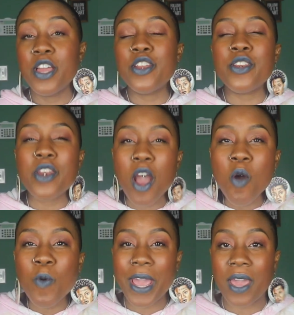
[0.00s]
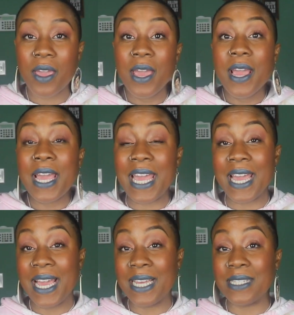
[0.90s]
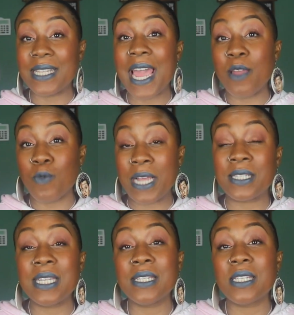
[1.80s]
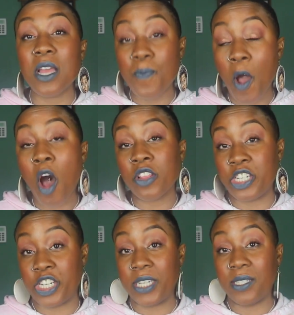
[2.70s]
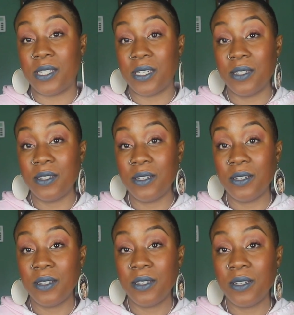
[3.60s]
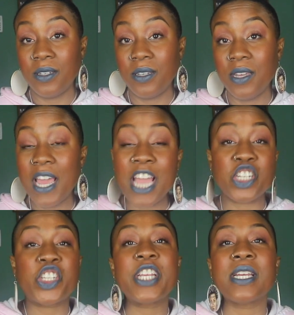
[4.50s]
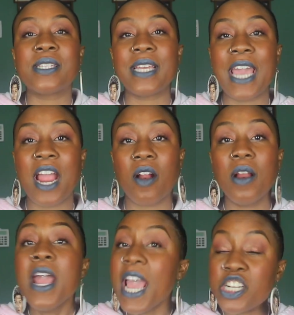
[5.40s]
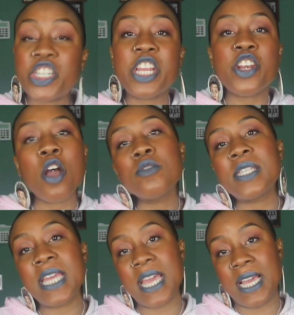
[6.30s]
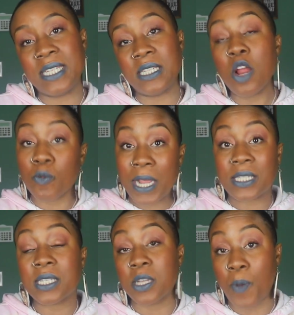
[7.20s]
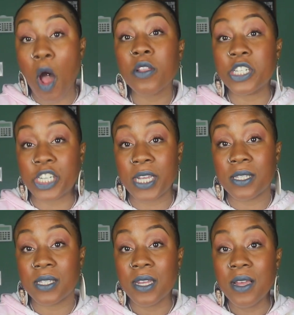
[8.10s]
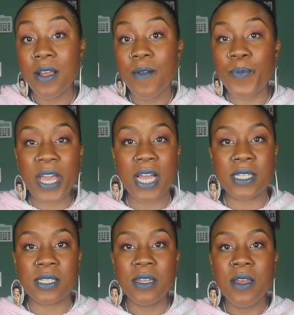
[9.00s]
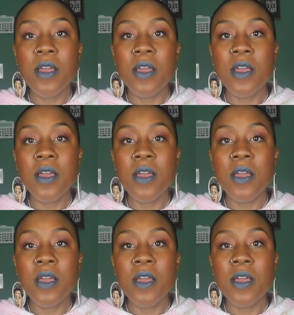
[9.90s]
knowing he is a racist apologist, and she doesn't care. And she knows he is a racist apologist because